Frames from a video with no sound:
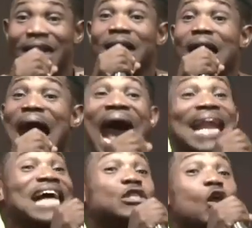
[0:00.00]
And
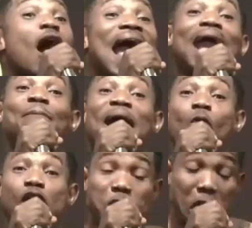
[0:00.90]
as your amen
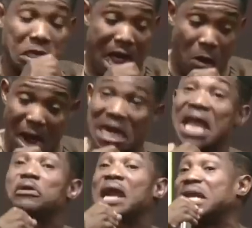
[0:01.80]
will thunder, whether
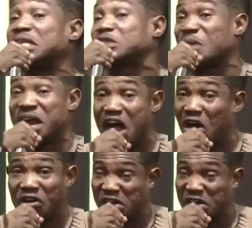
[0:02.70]
you like this prayer or not,